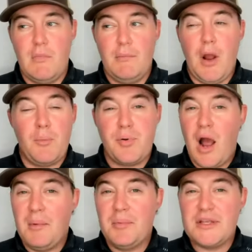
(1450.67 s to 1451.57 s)
are
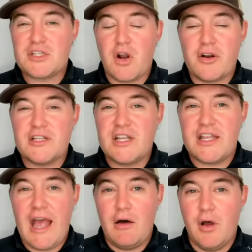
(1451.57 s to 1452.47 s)
probably starting to
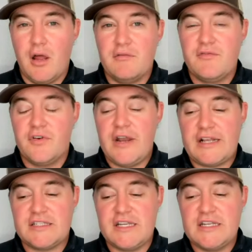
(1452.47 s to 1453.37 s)
count on for
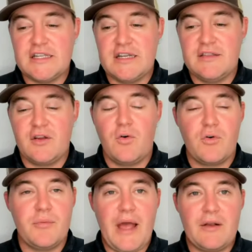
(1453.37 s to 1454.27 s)
next season in the
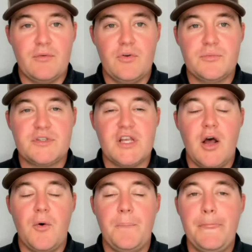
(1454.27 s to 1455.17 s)
cornerback room.
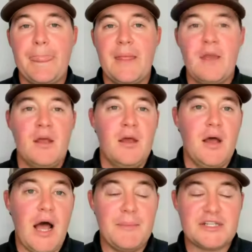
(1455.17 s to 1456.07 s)
So
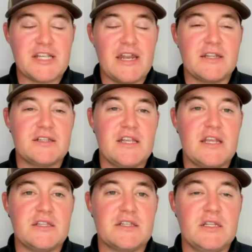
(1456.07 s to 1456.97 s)
I'm excited to see
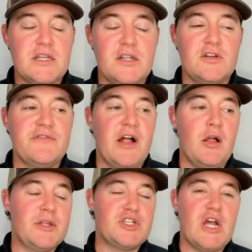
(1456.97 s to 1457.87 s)
his continued
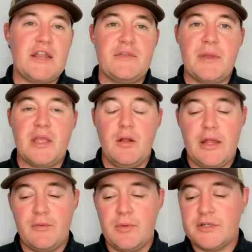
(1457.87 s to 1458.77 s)
development. Jonathan McGill had
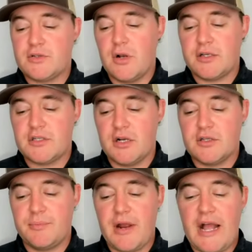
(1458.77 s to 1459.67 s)
a really strong start to
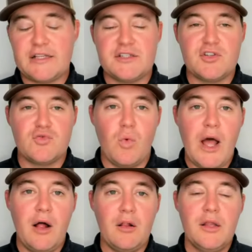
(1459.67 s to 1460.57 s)
practice as
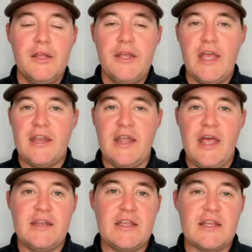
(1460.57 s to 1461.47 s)
well, and
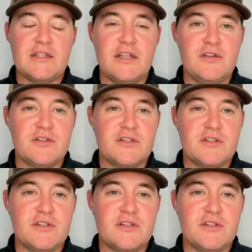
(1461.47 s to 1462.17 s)
and he continues to.